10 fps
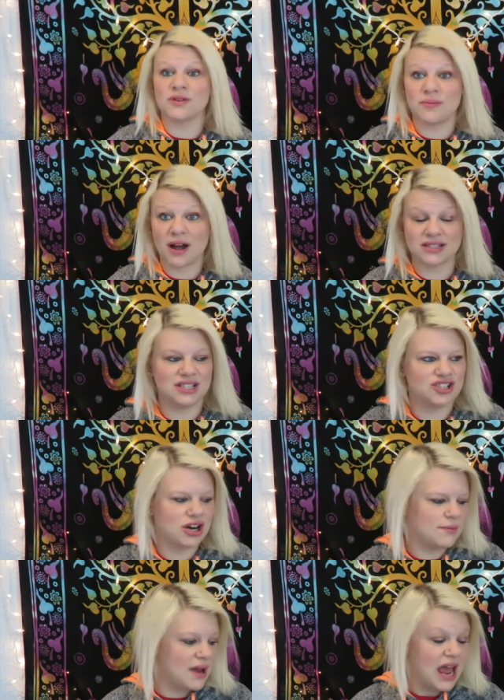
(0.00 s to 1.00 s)
with
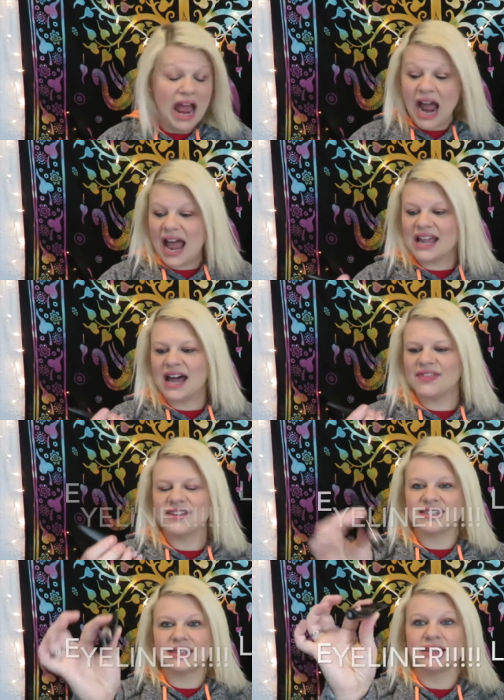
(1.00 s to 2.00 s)
BoxyCharm, I got
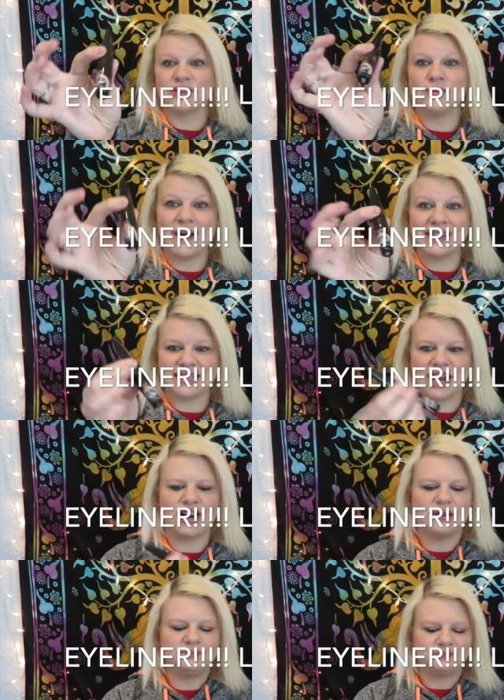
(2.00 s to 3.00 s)
this little
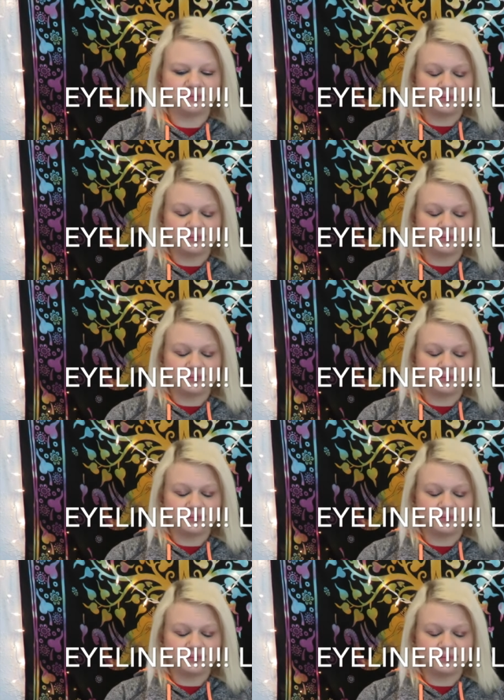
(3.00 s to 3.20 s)
mascara